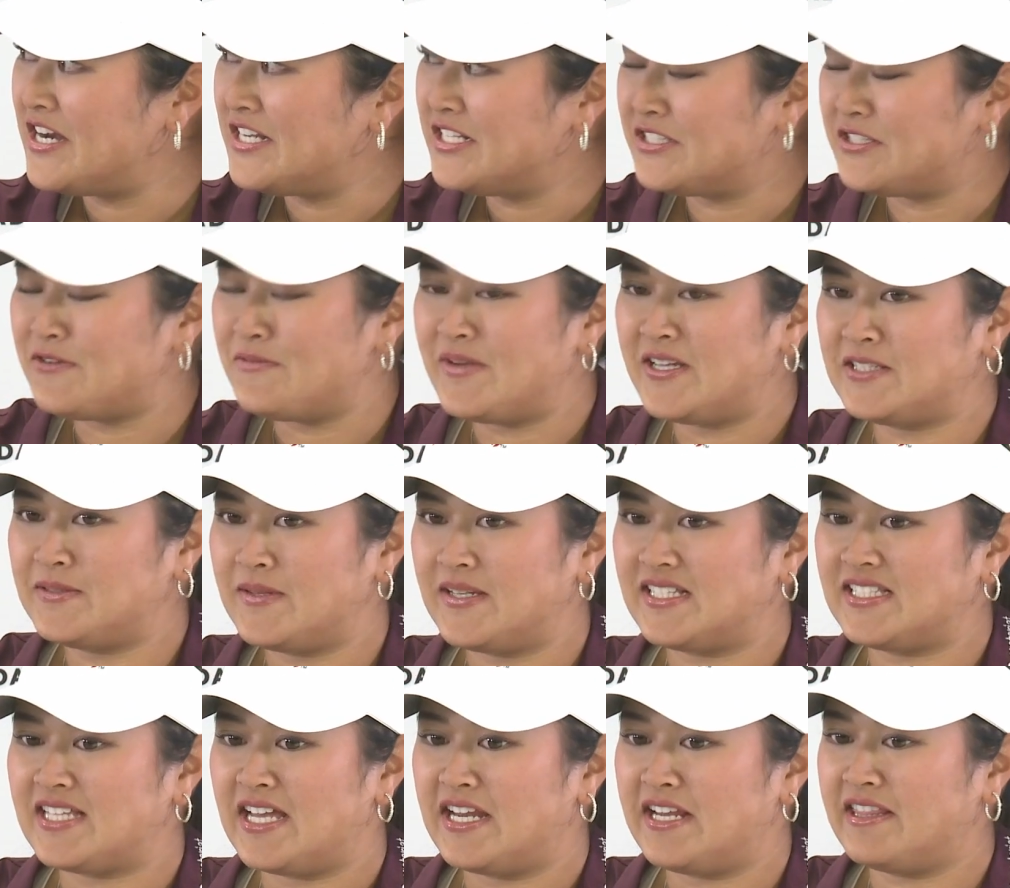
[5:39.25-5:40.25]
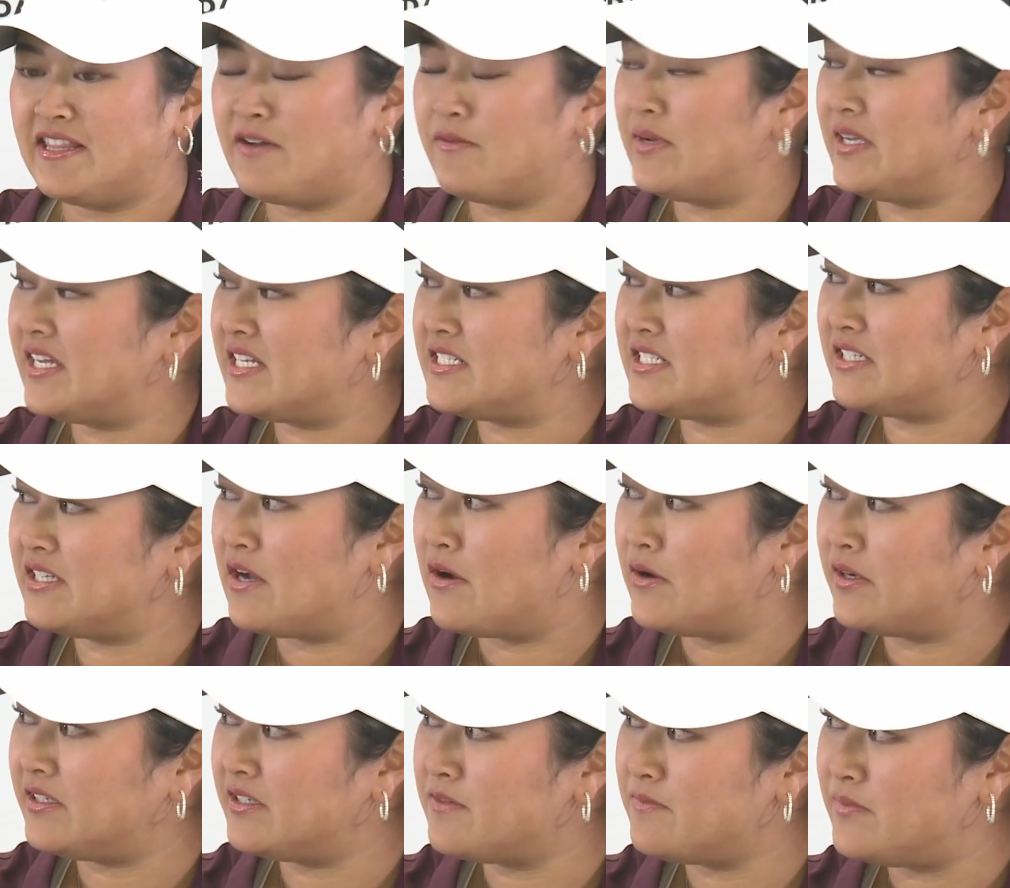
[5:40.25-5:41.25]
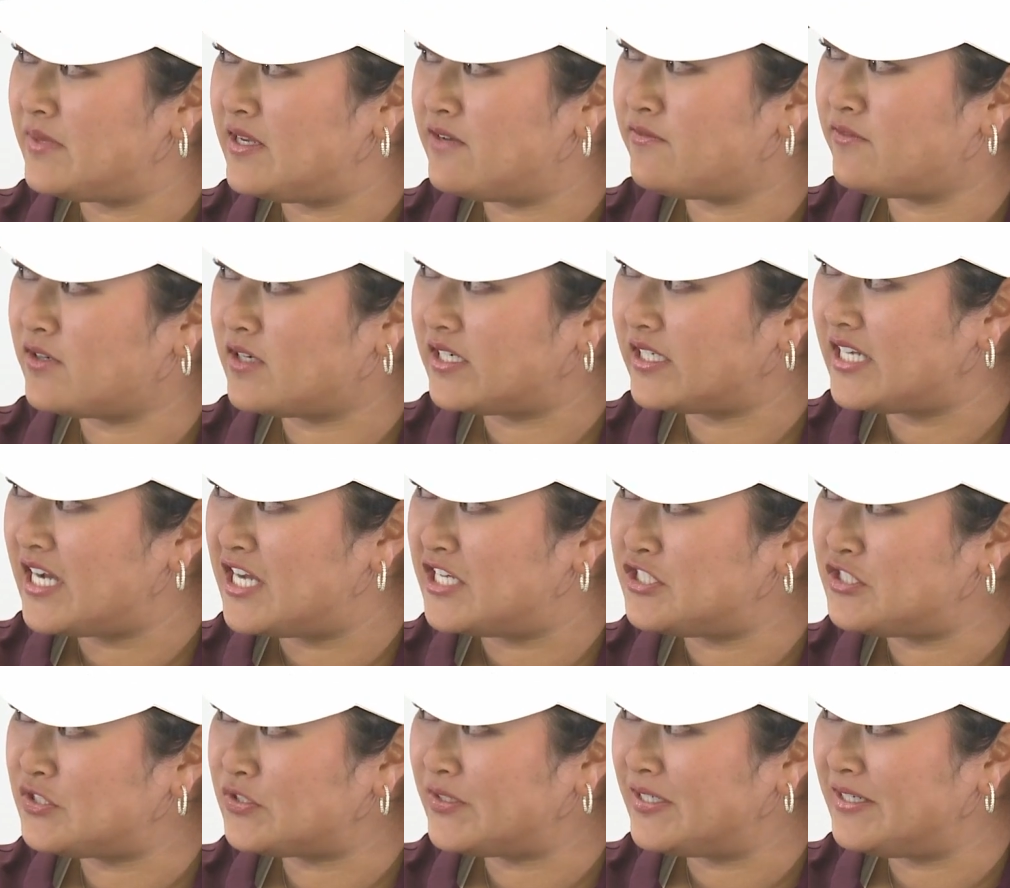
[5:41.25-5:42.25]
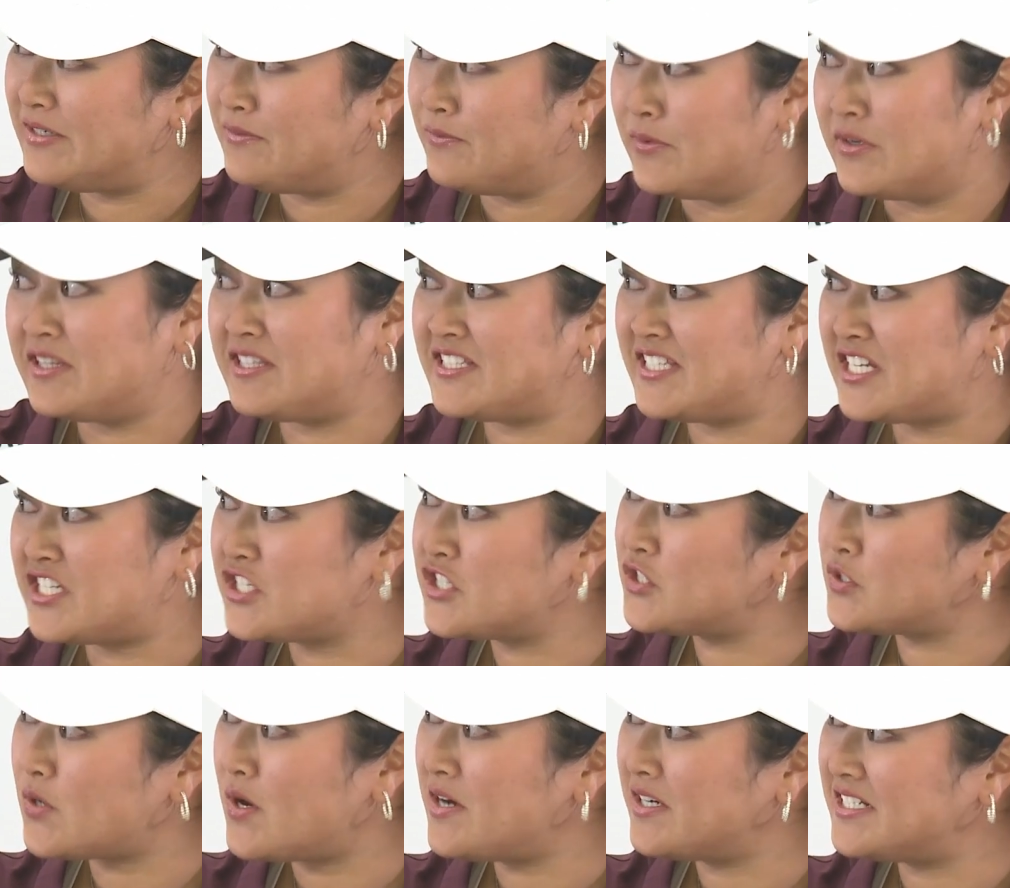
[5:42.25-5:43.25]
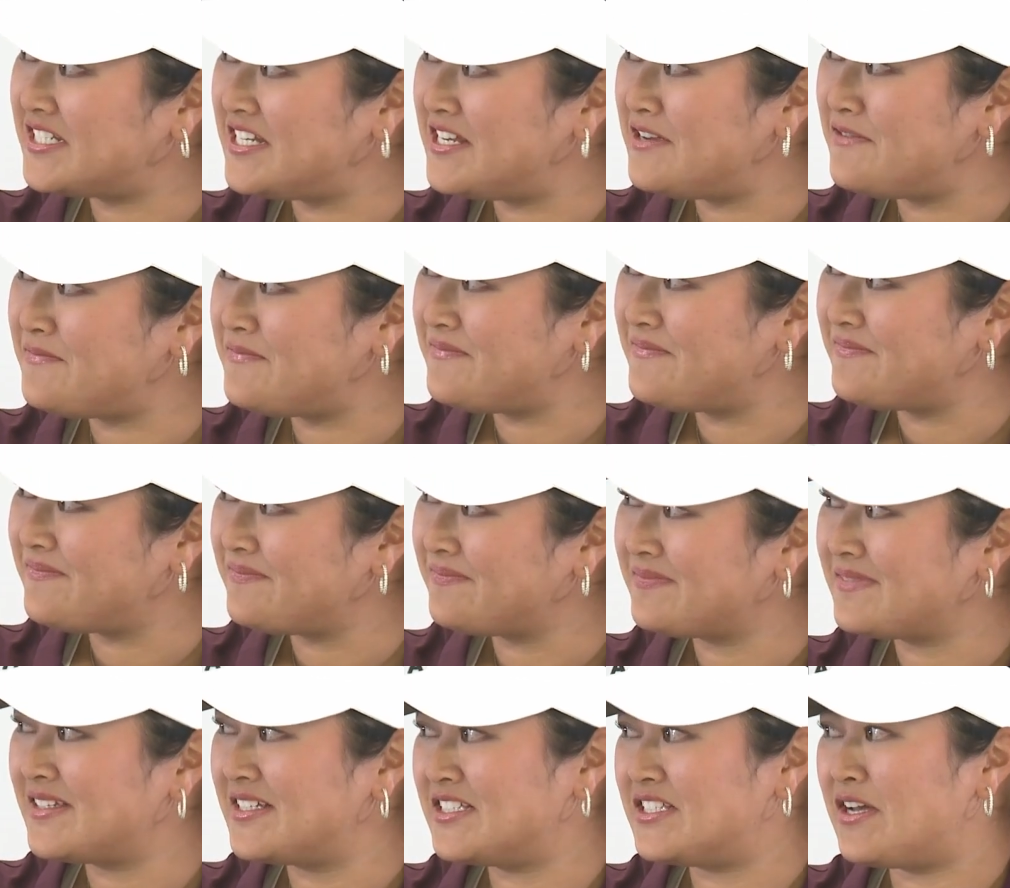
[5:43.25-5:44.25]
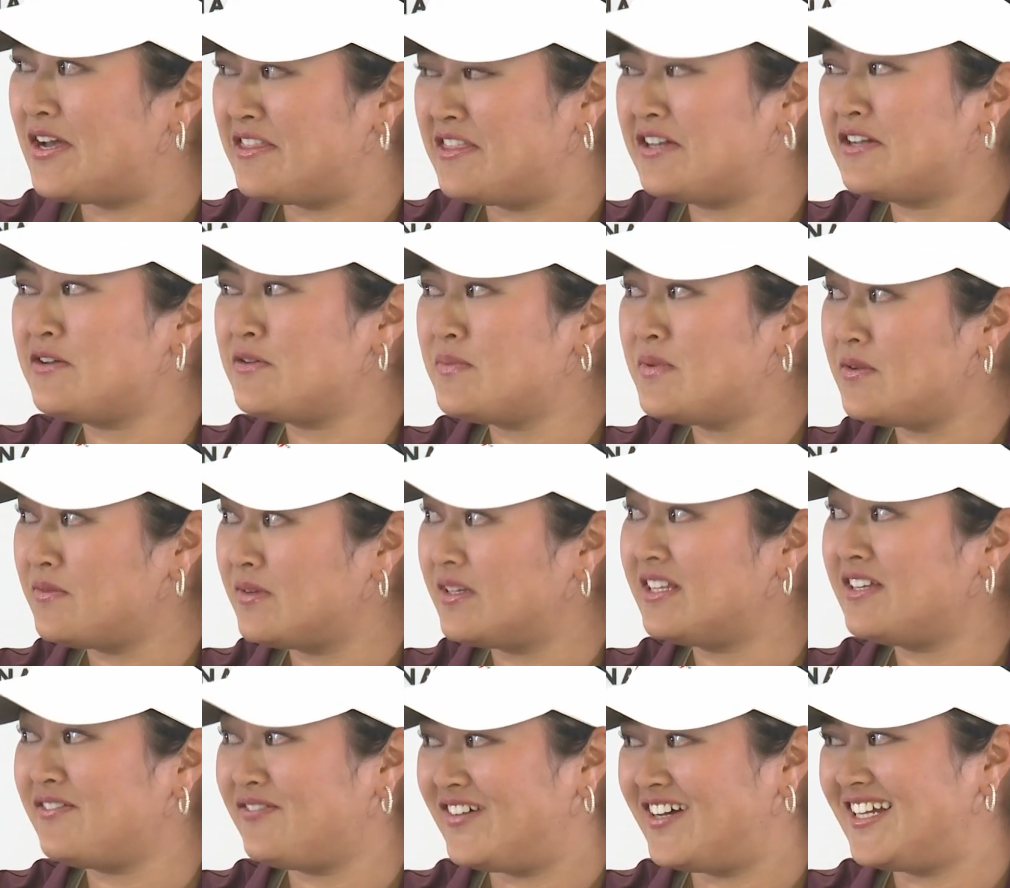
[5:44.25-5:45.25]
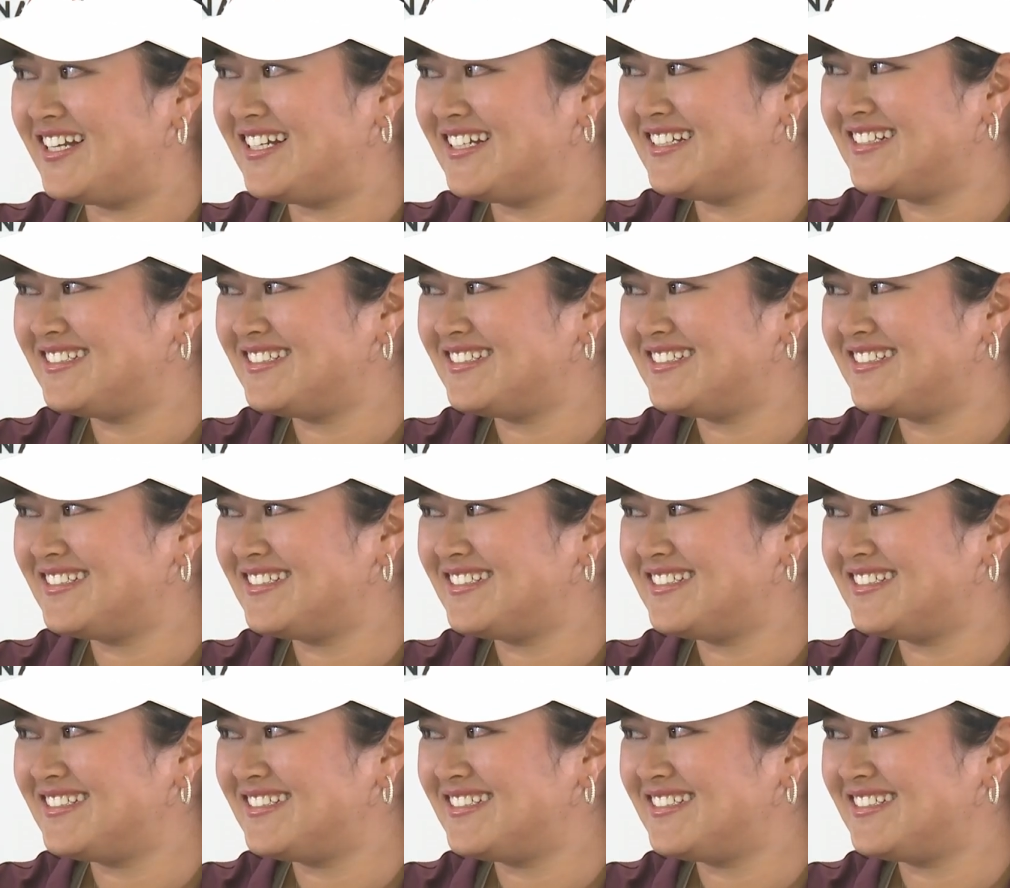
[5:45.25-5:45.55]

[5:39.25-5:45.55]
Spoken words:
So it makes me excited that we get to go and compete for our country with such a strong team. So I think it'll be really fun.